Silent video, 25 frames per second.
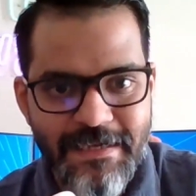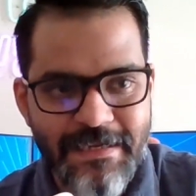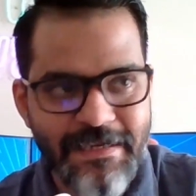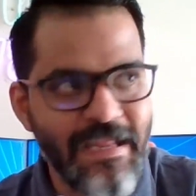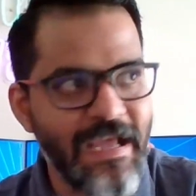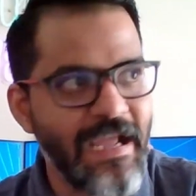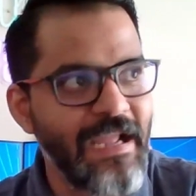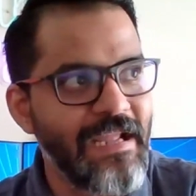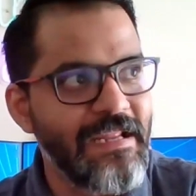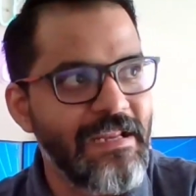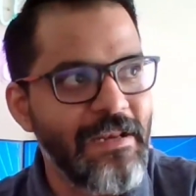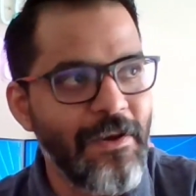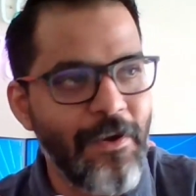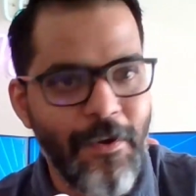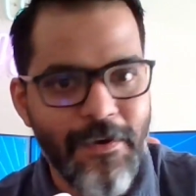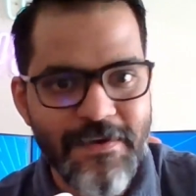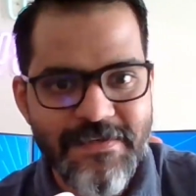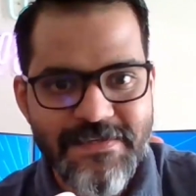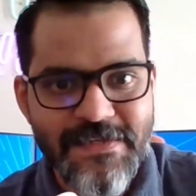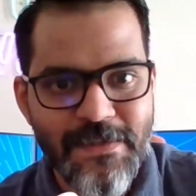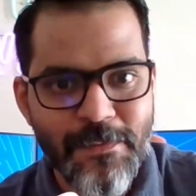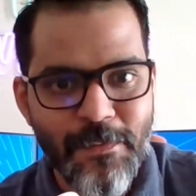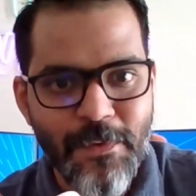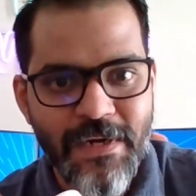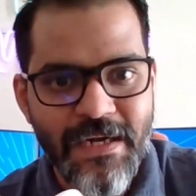It, I
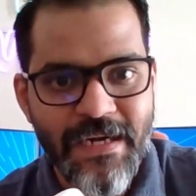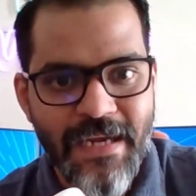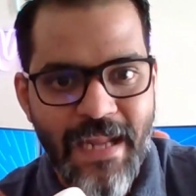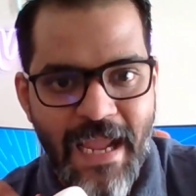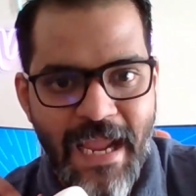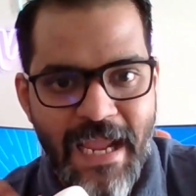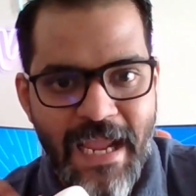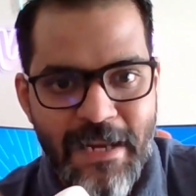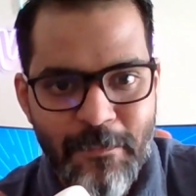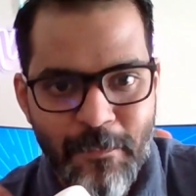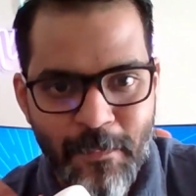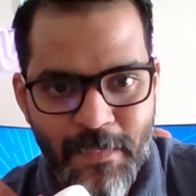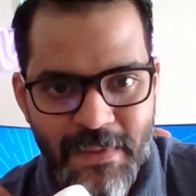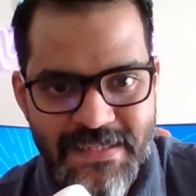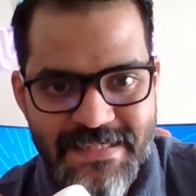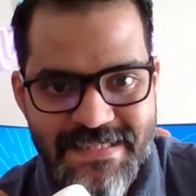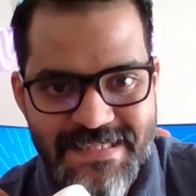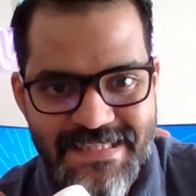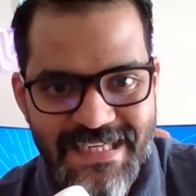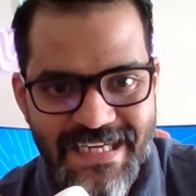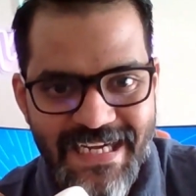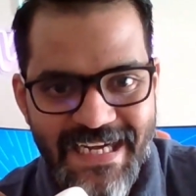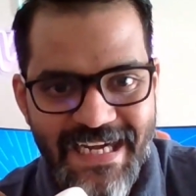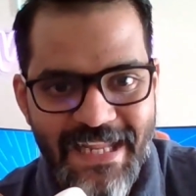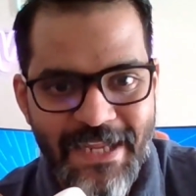lost about nine
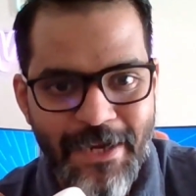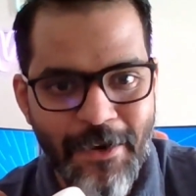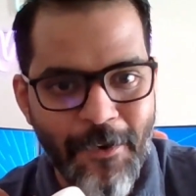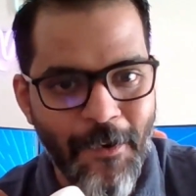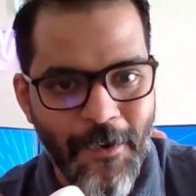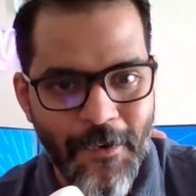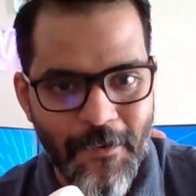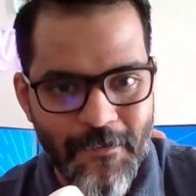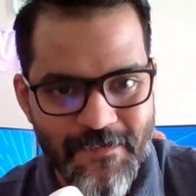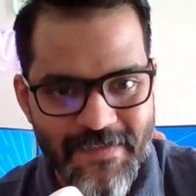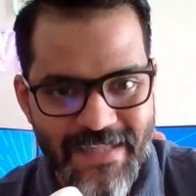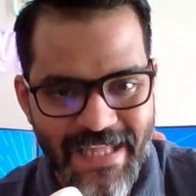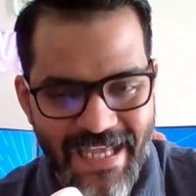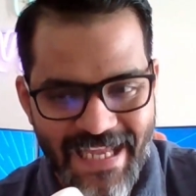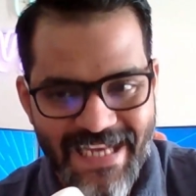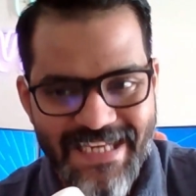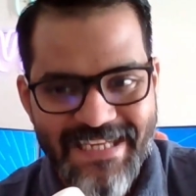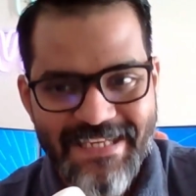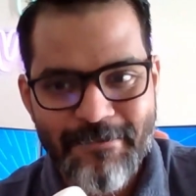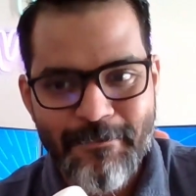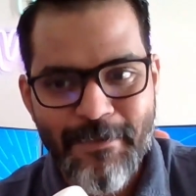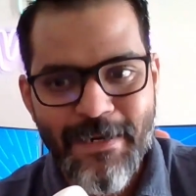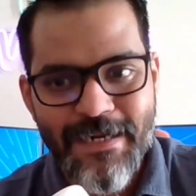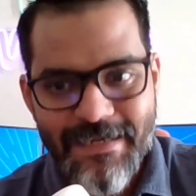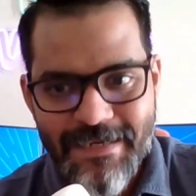months reading all of
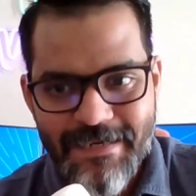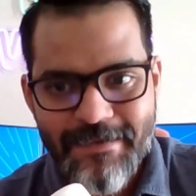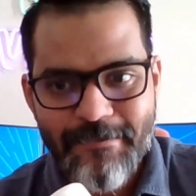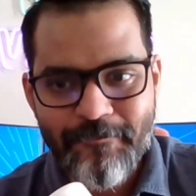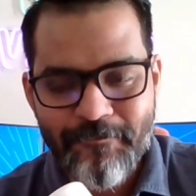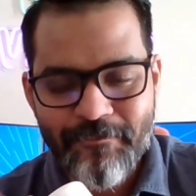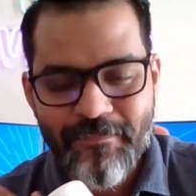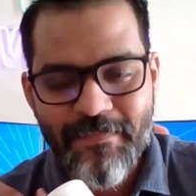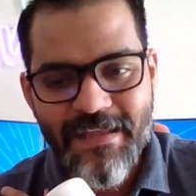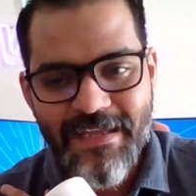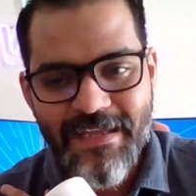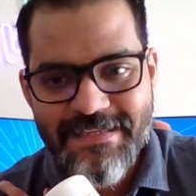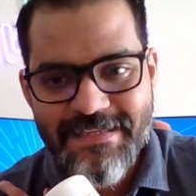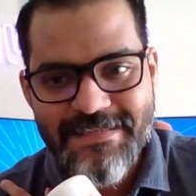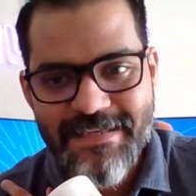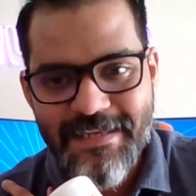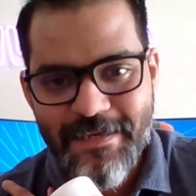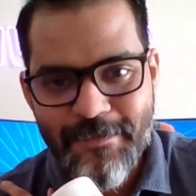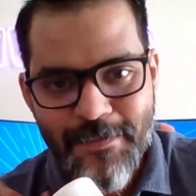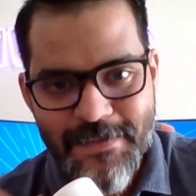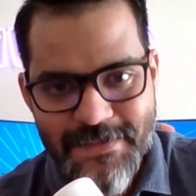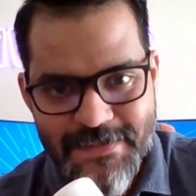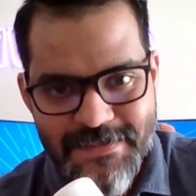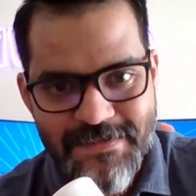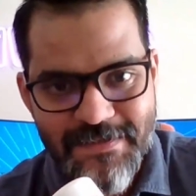that. But it,
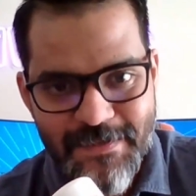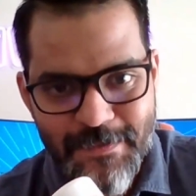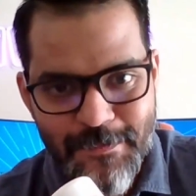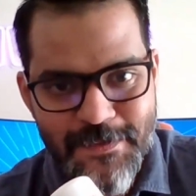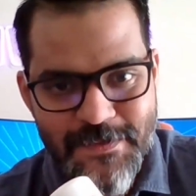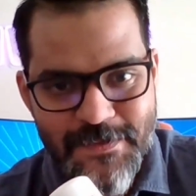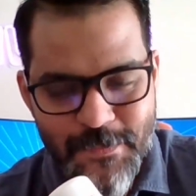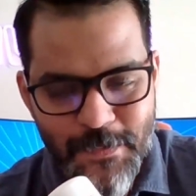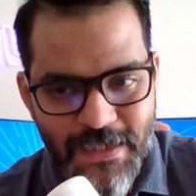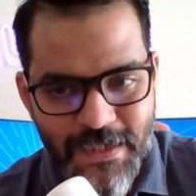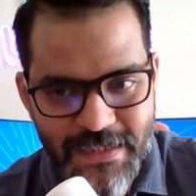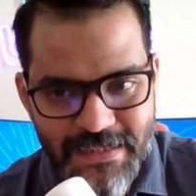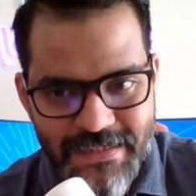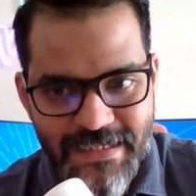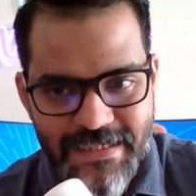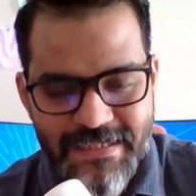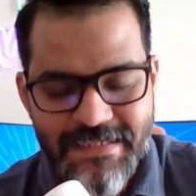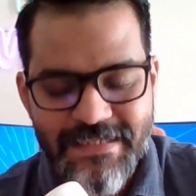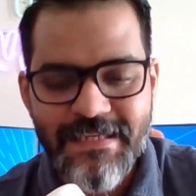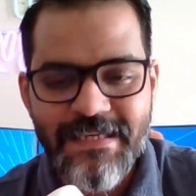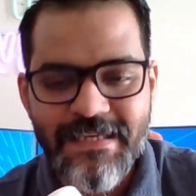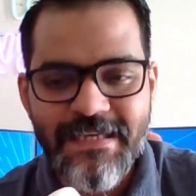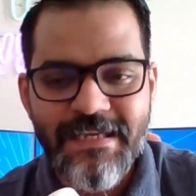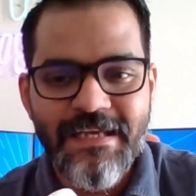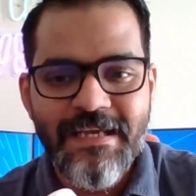it was it was worth
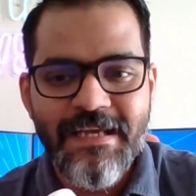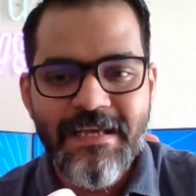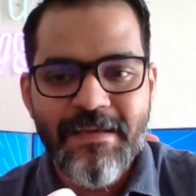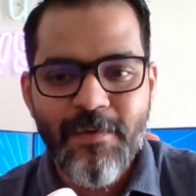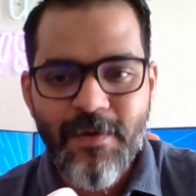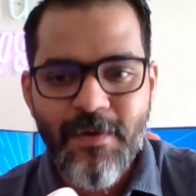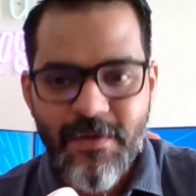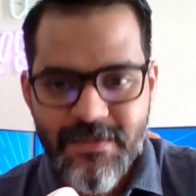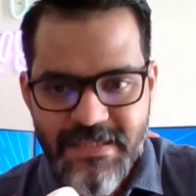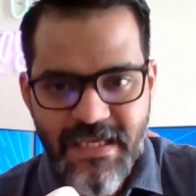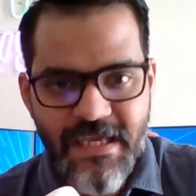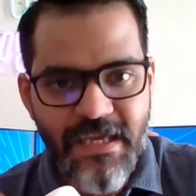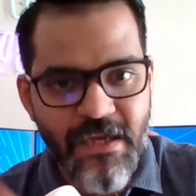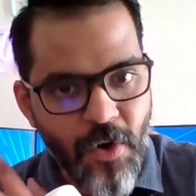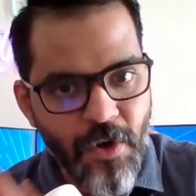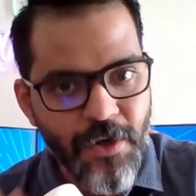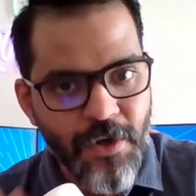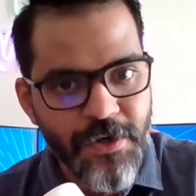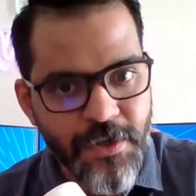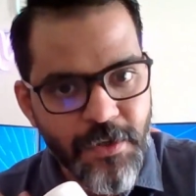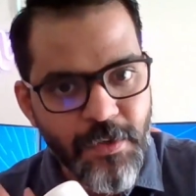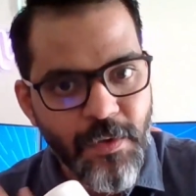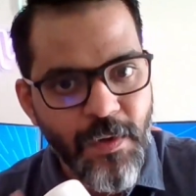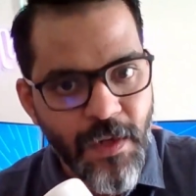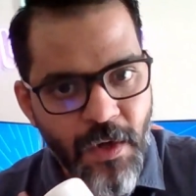it because I
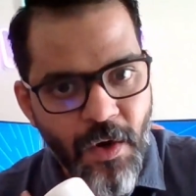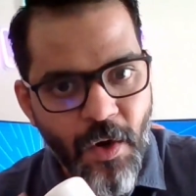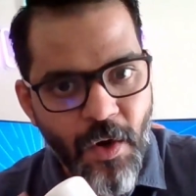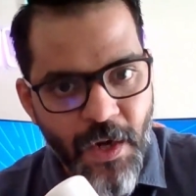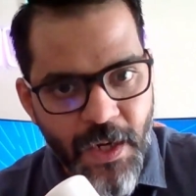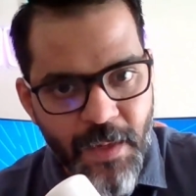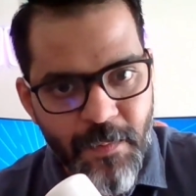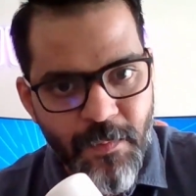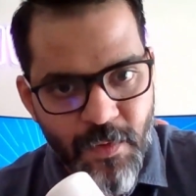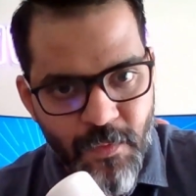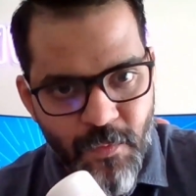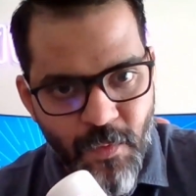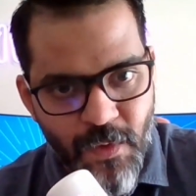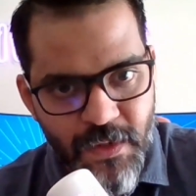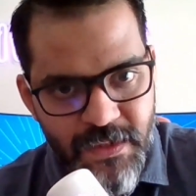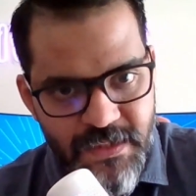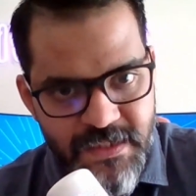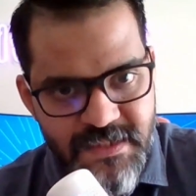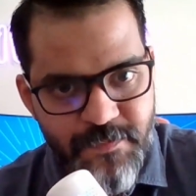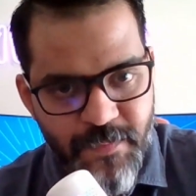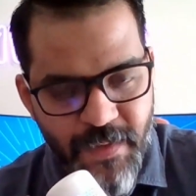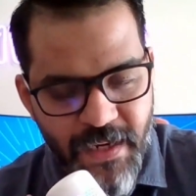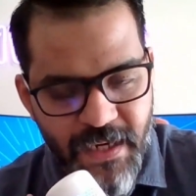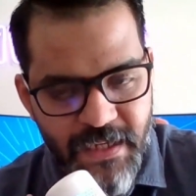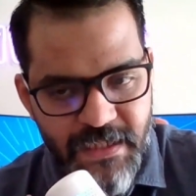got to know a lot about
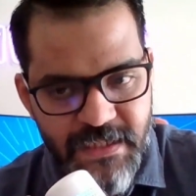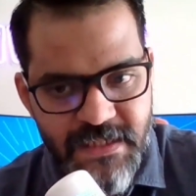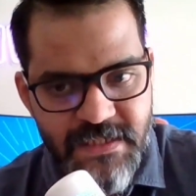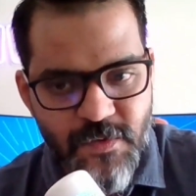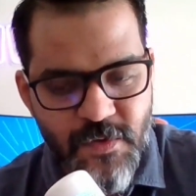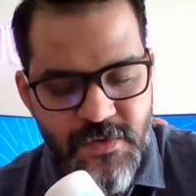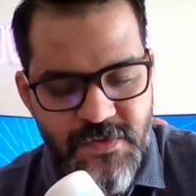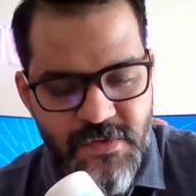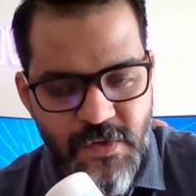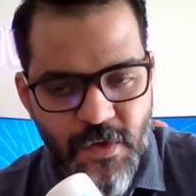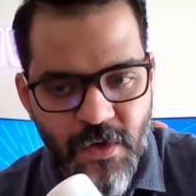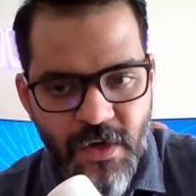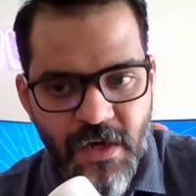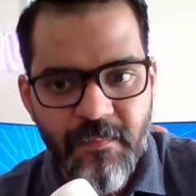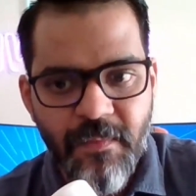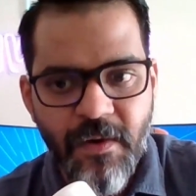what this practice was